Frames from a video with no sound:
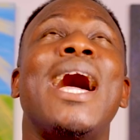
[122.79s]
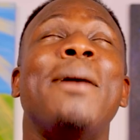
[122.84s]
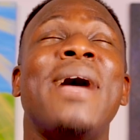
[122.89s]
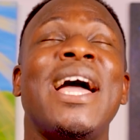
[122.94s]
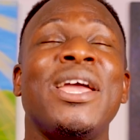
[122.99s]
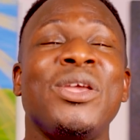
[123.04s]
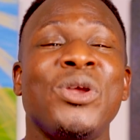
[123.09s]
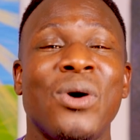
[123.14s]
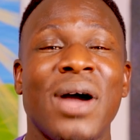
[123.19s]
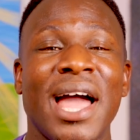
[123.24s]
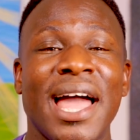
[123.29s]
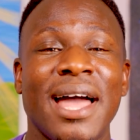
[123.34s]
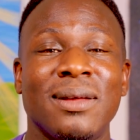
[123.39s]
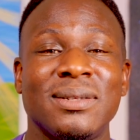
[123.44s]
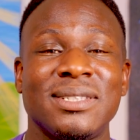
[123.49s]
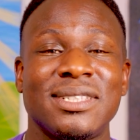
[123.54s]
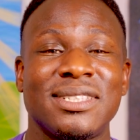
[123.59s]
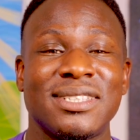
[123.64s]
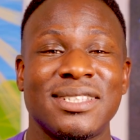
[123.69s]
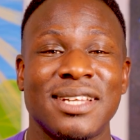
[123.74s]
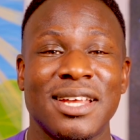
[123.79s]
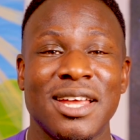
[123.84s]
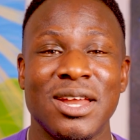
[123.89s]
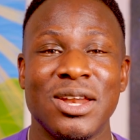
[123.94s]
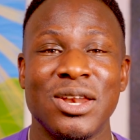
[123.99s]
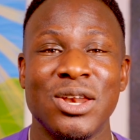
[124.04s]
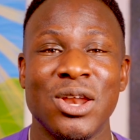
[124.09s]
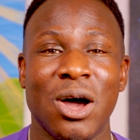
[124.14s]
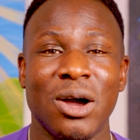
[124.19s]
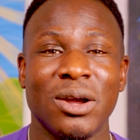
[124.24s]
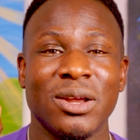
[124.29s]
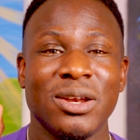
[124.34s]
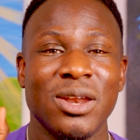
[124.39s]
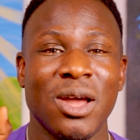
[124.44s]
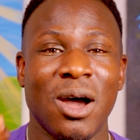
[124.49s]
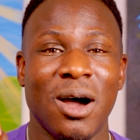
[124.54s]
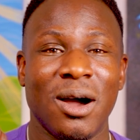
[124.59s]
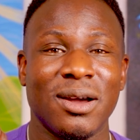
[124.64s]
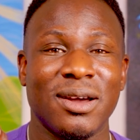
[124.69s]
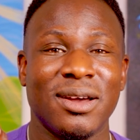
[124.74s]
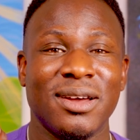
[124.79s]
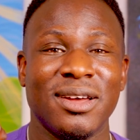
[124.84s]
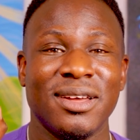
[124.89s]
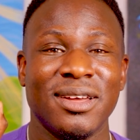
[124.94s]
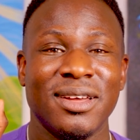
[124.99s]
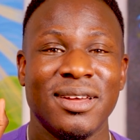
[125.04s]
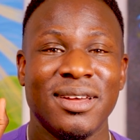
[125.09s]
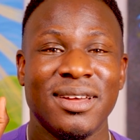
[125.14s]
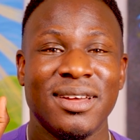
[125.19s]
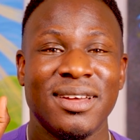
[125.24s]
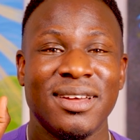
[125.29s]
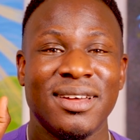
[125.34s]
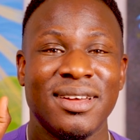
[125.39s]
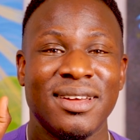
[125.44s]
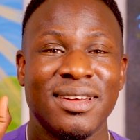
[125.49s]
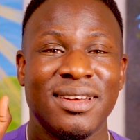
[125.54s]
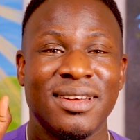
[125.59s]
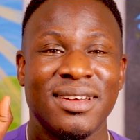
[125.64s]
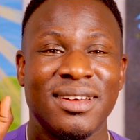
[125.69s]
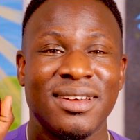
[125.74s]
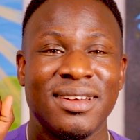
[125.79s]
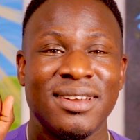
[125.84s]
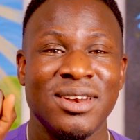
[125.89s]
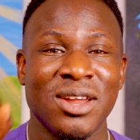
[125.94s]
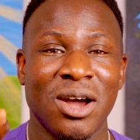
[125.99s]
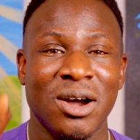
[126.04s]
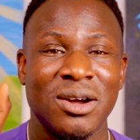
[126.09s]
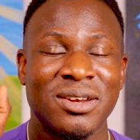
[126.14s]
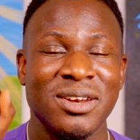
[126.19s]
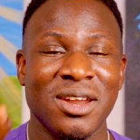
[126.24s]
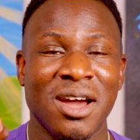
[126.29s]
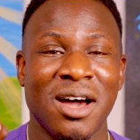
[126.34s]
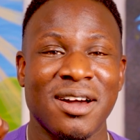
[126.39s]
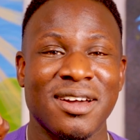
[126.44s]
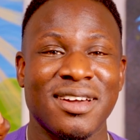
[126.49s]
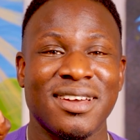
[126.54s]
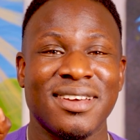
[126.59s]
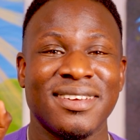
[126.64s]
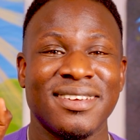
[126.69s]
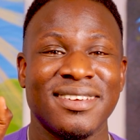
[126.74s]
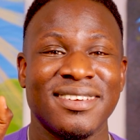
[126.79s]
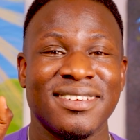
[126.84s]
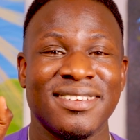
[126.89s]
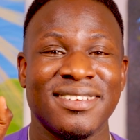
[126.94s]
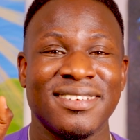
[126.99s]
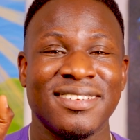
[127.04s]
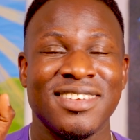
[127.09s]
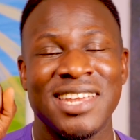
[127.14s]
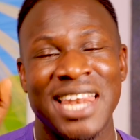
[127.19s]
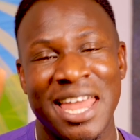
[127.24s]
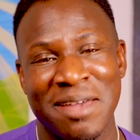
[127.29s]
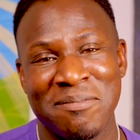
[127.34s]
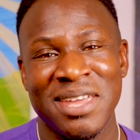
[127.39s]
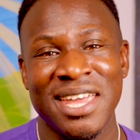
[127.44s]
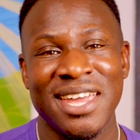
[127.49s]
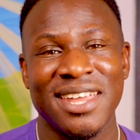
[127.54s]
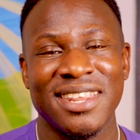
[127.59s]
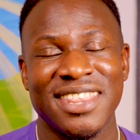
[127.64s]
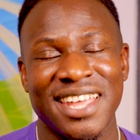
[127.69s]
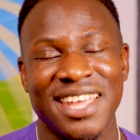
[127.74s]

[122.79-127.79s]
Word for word: I'm at your house. Knock knock, knock knock, you let me in,